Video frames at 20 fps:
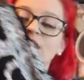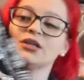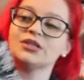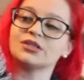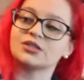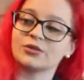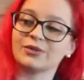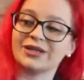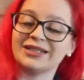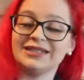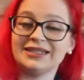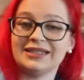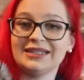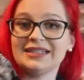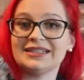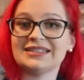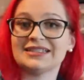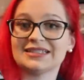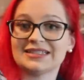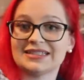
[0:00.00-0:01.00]
so I
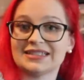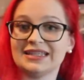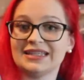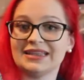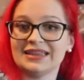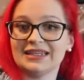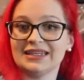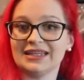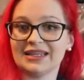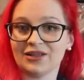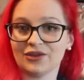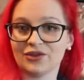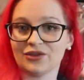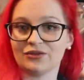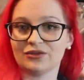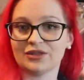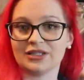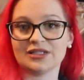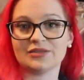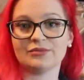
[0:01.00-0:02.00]
need to see the length
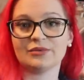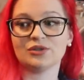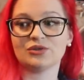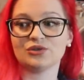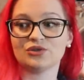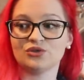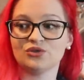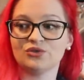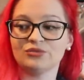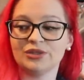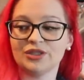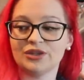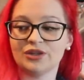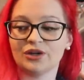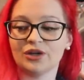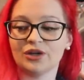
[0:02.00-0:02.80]
on these, because normally the